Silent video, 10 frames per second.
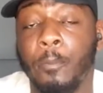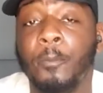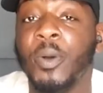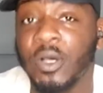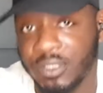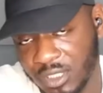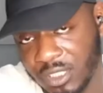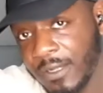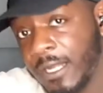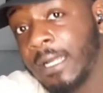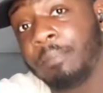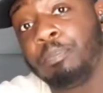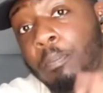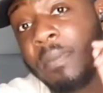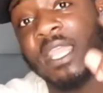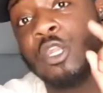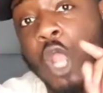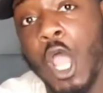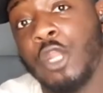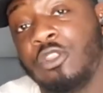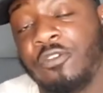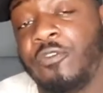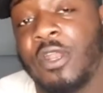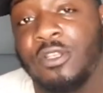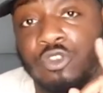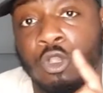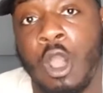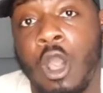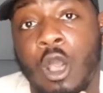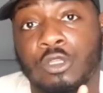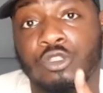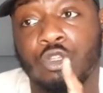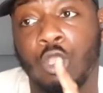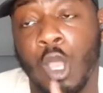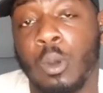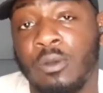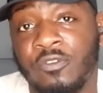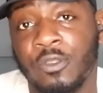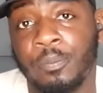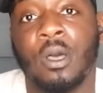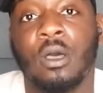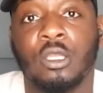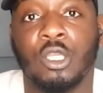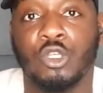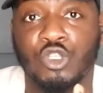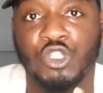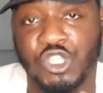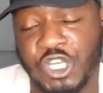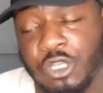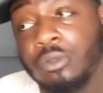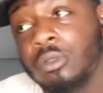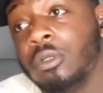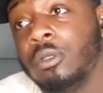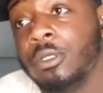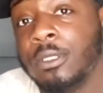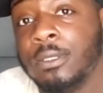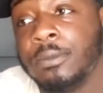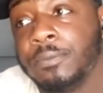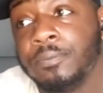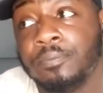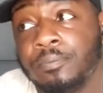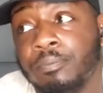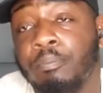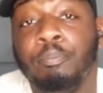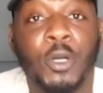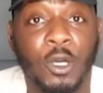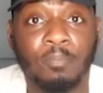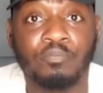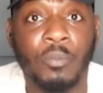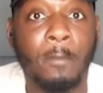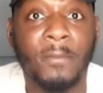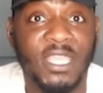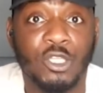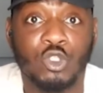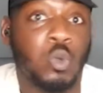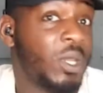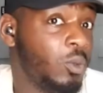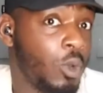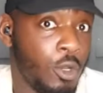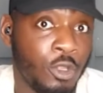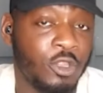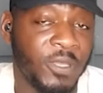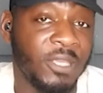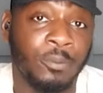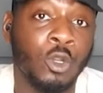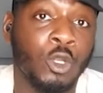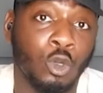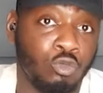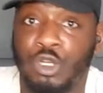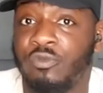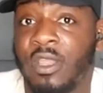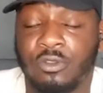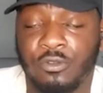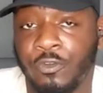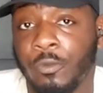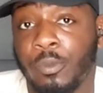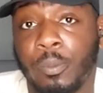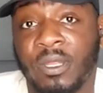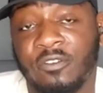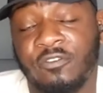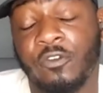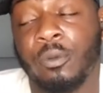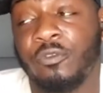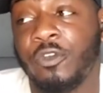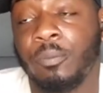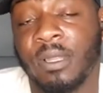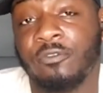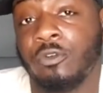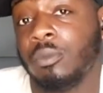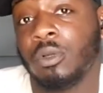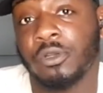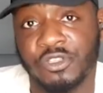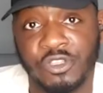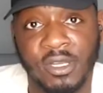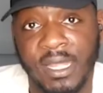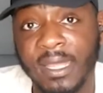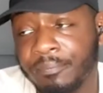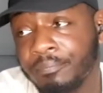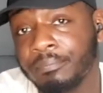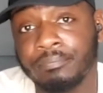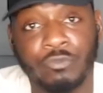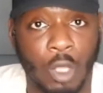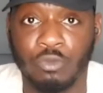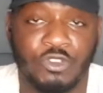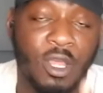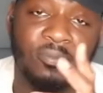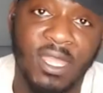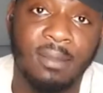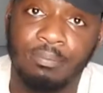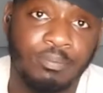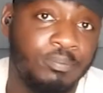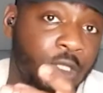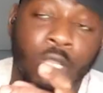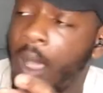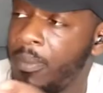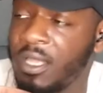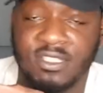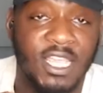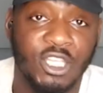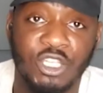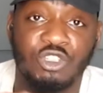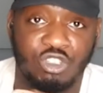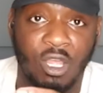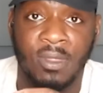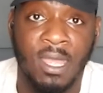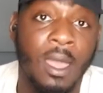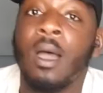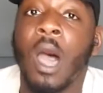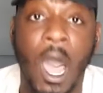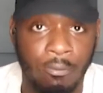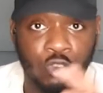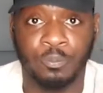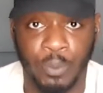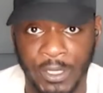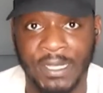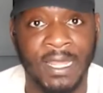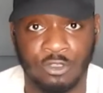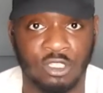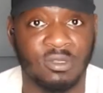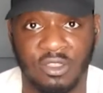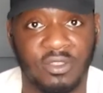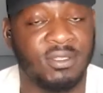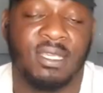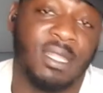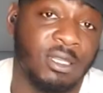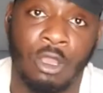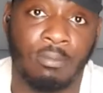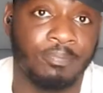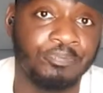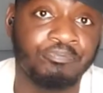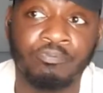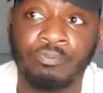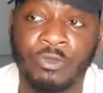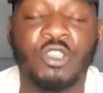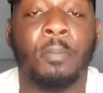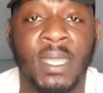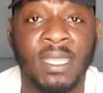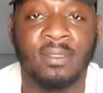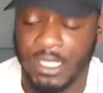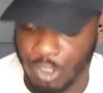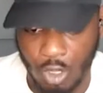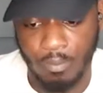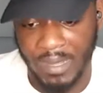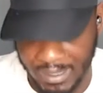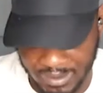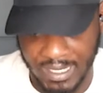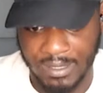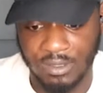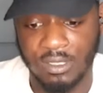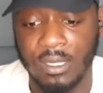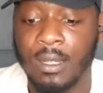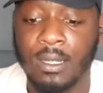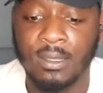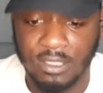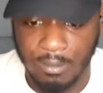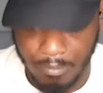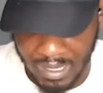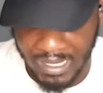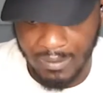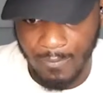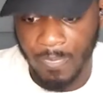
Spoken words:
But me and 9 other friends can't go over the park and just chill. But me and 21 other people can all run around on a football field playing football on a Sunday. Don't stop that. I'm not saying you need to stop that. I'm just pointing out some of the things here that don't make sense to me.